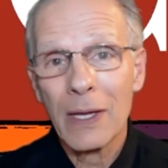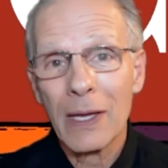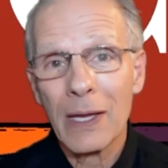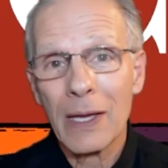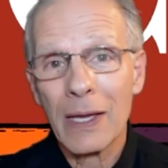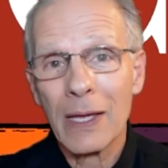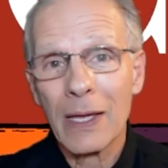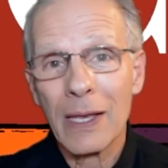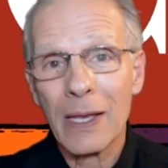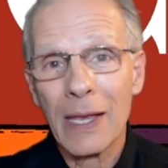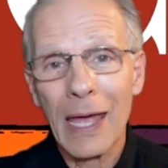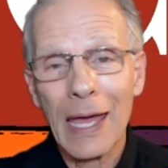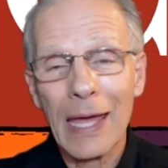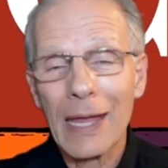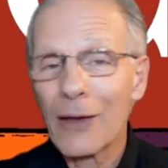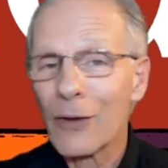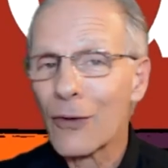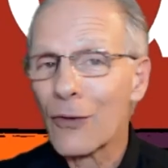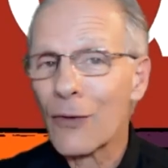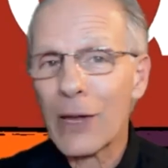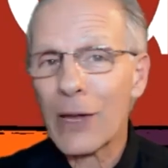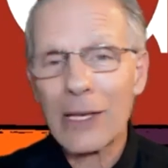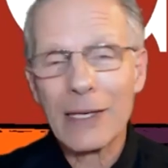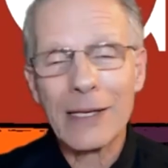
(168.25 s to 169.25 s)
and had a
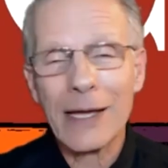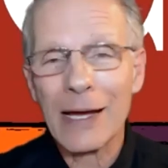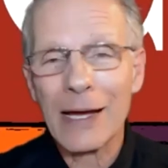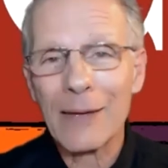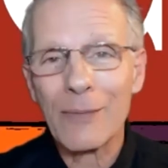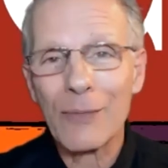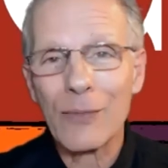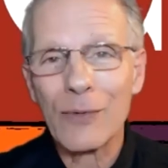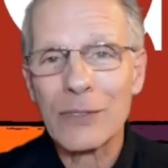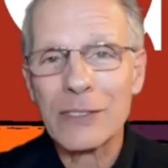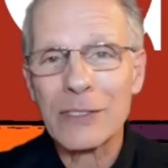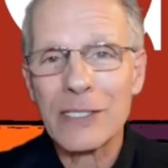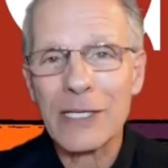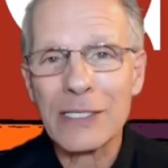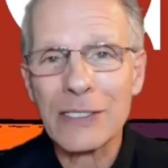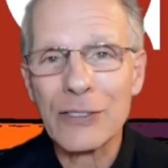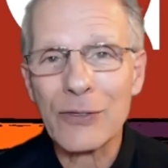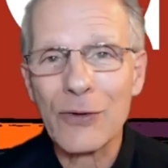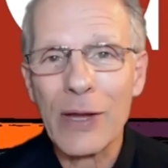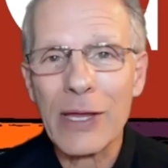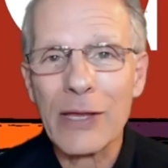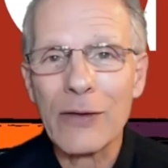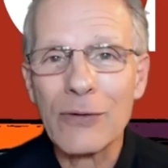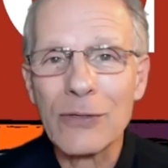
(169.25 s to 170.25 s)
great time with sixth
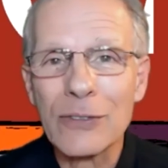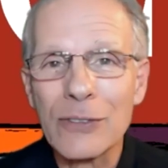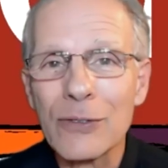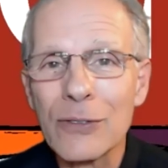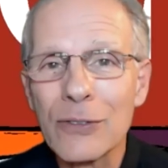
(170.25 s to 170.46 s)
graders.